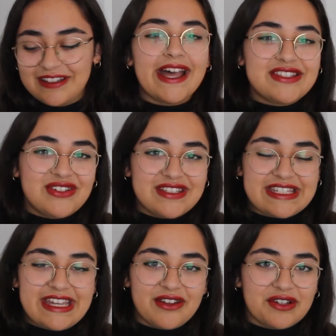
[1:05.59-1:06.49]
As you can
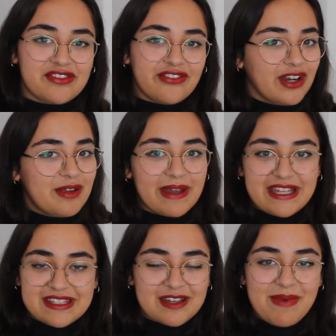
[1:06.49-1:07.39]
see, there is a very
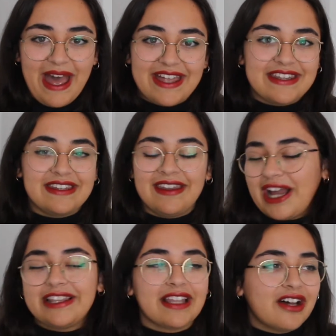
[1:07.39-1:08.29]
basic pattern.
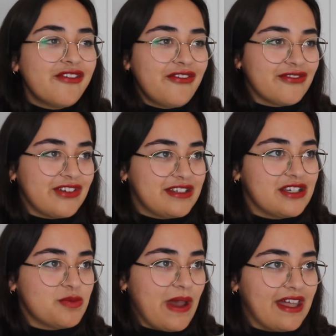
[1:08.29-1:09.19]
I love
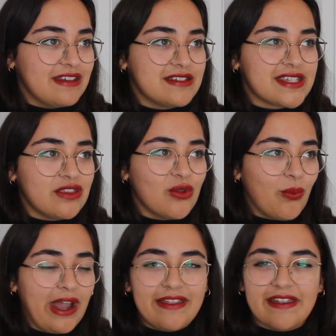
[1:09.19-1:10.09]
vintage patterns and the
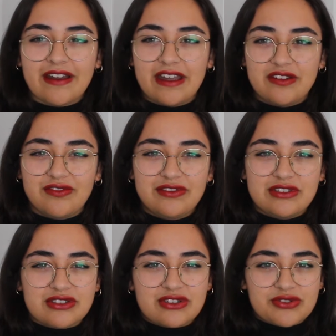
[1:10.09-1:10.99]
way they're kind of
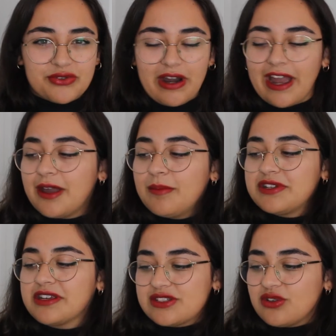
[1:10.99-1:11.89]

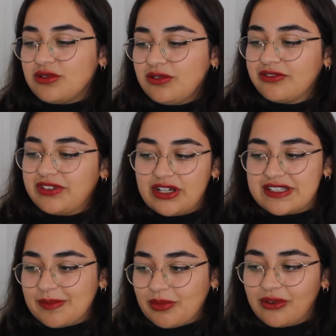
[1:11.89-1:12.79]
described. It's all very
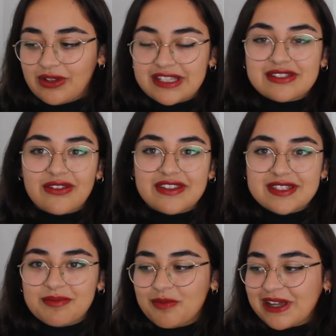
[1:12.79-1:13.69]
simple. It's got the
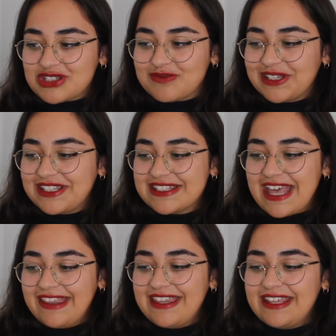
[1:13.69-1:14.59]
simple measurements,
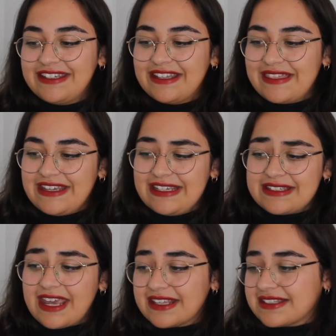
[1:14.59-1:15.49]
and then the
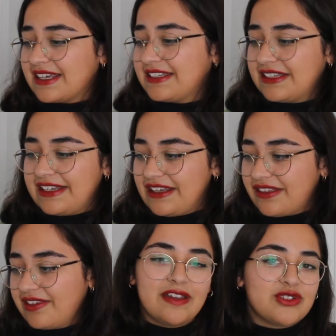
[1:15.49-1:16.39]
text
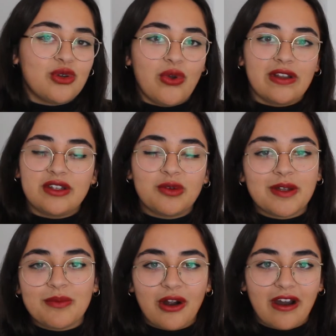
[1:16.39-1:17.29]
underneath gives you a little
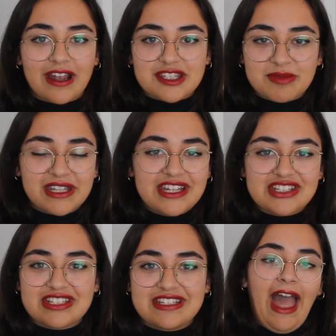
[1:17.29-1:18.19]
bit more
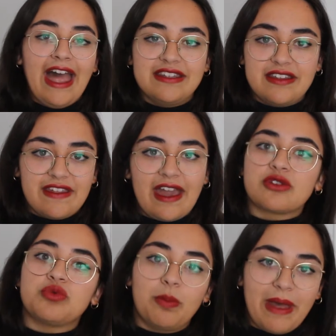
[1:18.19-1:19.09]
explanation and the
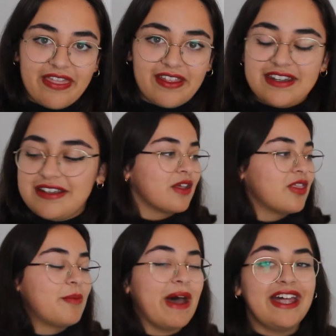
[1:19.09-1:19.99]
actual method.
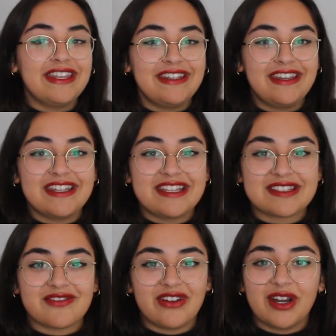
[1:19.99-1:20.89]
The pattern
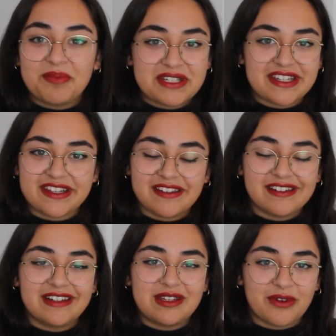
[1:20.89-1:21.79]
is very
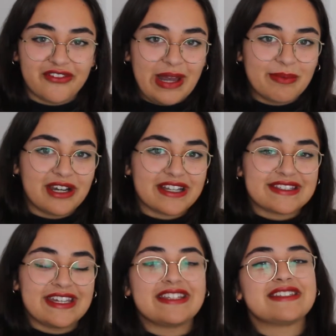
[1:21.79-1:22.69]
particular in what fabrics
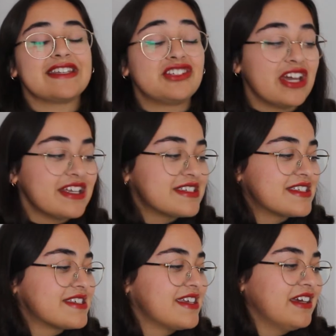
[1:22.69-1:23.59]
it
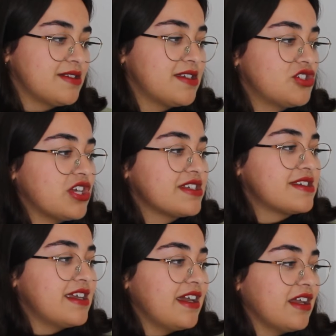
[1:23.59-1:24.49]
suggests,
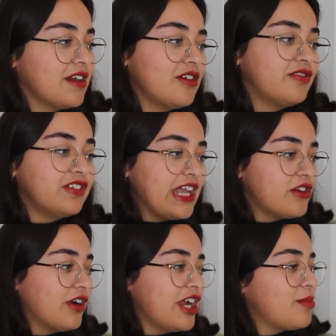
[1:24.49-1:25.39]
suggesting flat
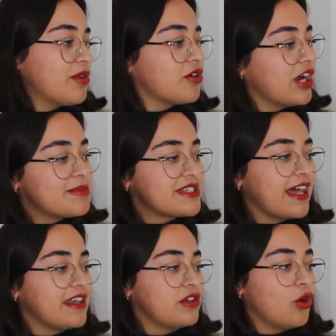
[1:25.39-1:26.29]
crepe, crepe
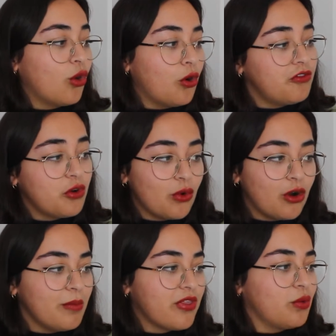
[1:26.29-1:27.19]
satin, or for
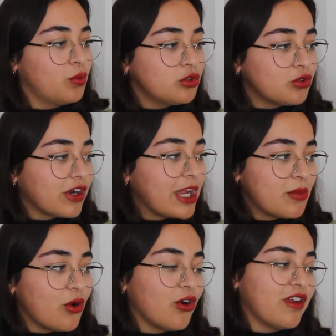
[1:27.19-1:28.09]
warmth, wool crepe
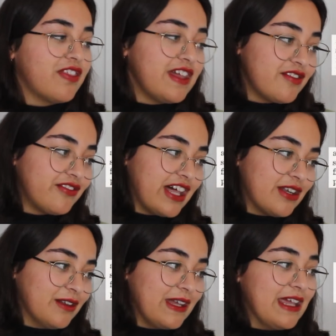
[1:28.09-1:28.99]
or a thin
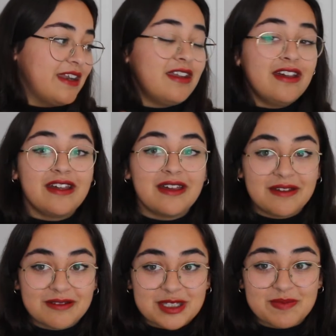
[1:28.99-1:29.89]
flannel in
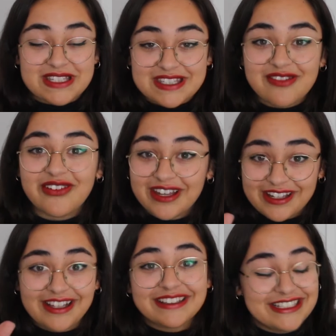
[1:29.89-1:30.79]
specific
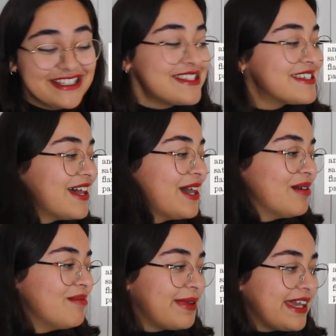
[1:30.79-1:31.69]
colors:
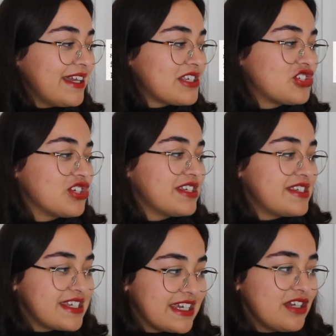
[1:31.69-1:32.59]
peach,
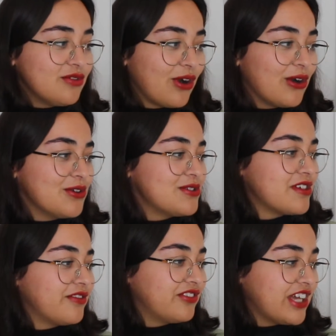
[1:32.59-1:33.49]
tea rose,
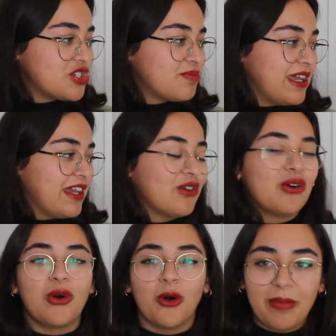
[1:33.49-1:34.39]
flesh pink,
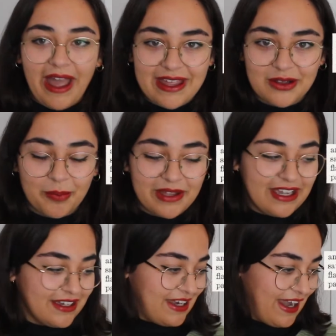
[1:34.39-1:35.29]
or pale
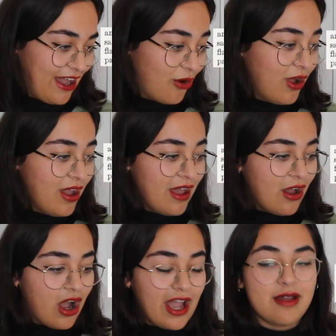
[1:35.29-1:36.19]
pink. Now,
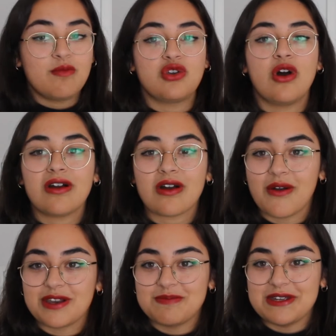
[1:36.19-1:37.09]
I am not
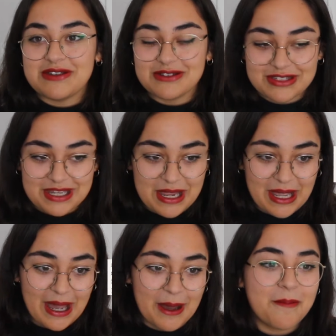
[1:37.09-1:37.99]
going to be using
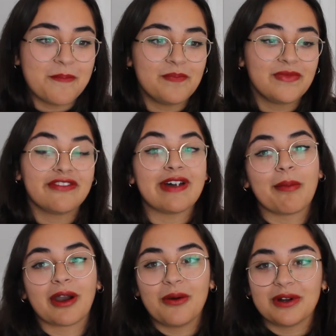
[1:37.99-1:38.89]
the
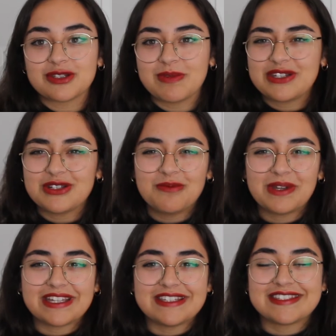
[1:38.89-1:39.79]
fabric it wants me to,
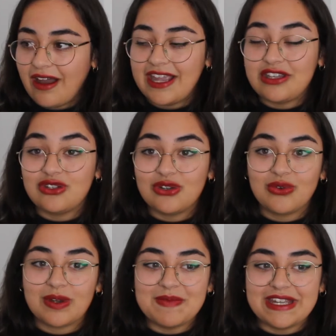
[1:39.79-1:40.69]
because I
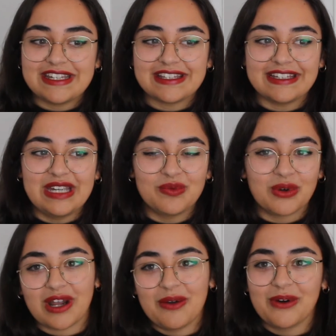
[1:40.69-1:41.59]
knew immediately
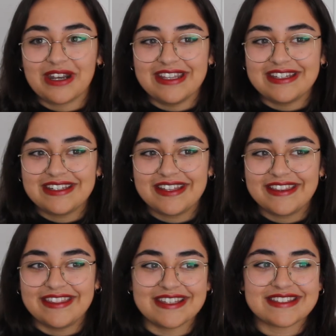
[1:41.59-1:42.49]
what I wanted
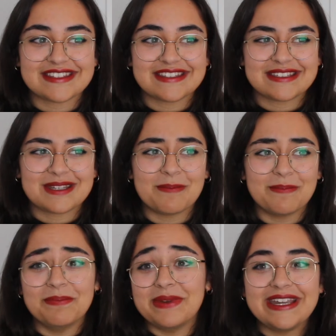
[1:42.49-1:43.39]
this to
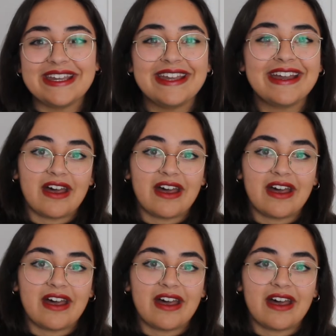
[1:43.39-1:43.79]
be.